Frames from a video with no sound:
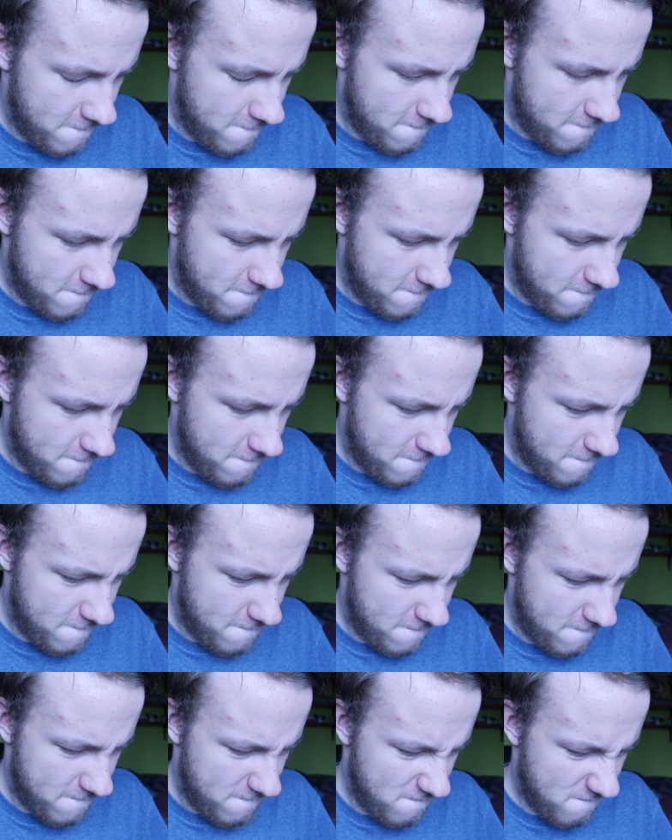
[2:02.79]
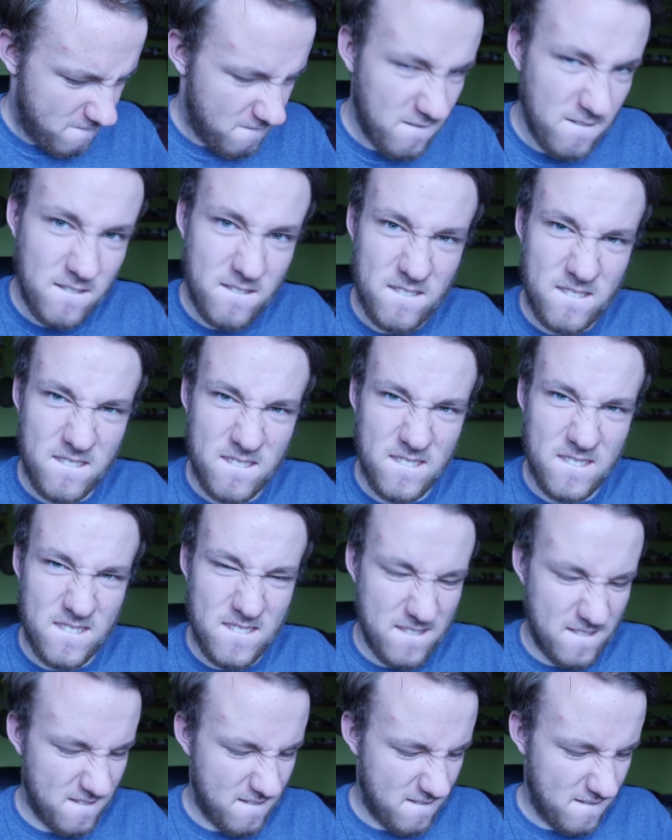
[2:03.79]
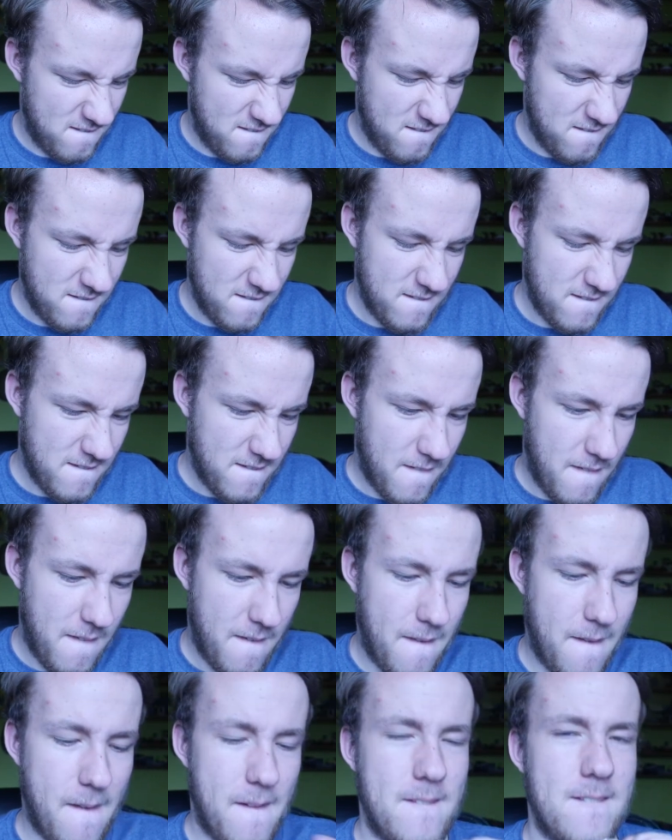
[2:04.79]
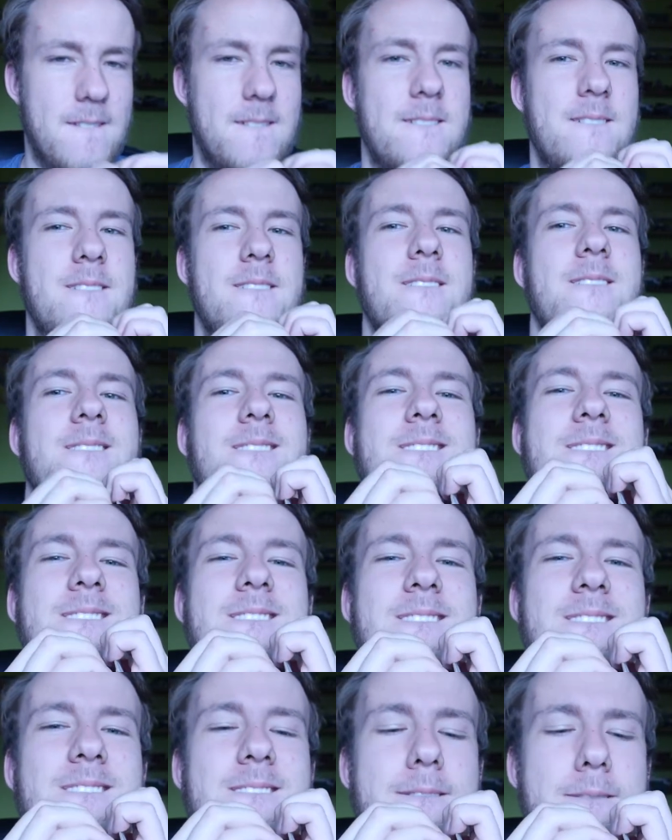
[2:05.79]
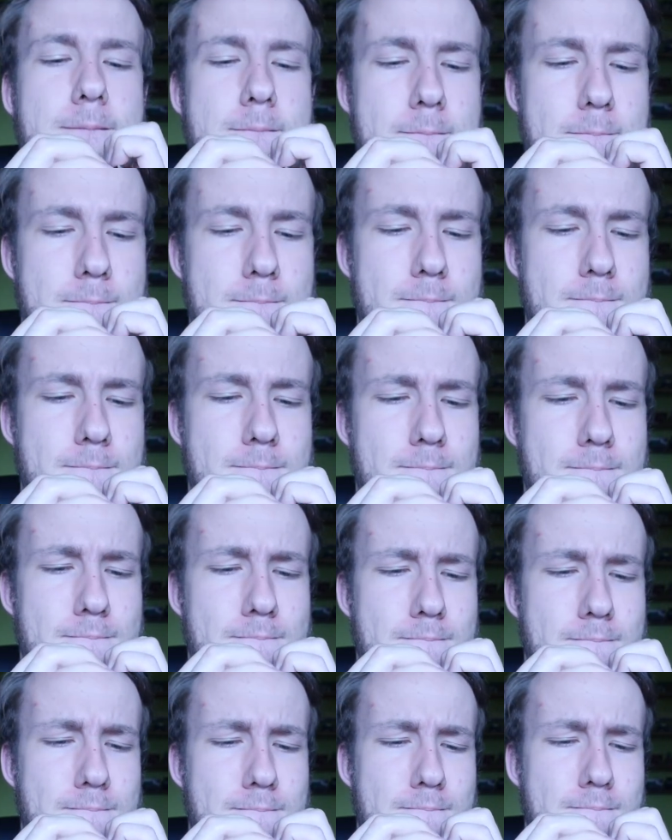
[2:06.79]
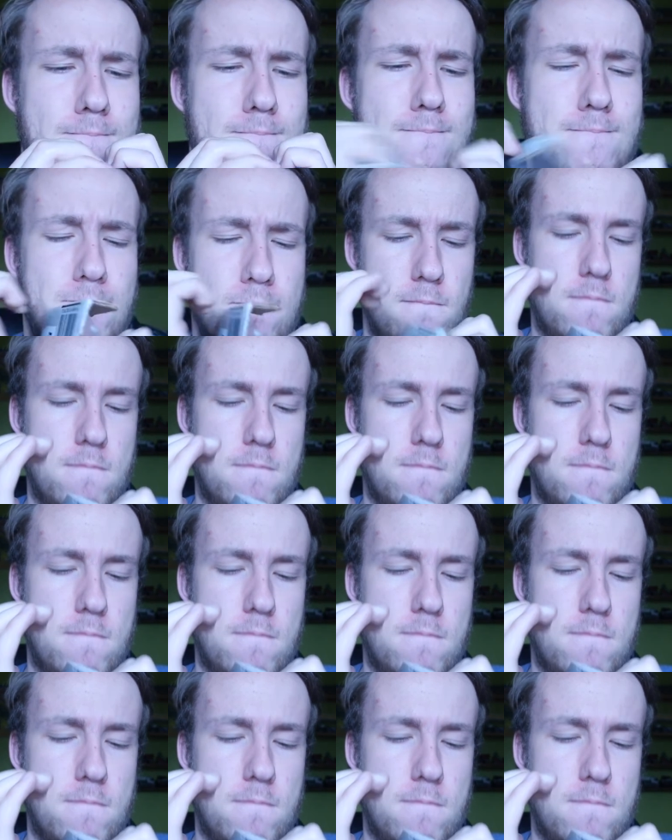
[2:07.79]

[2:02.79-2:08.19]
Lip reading: No one is speaking in this clip.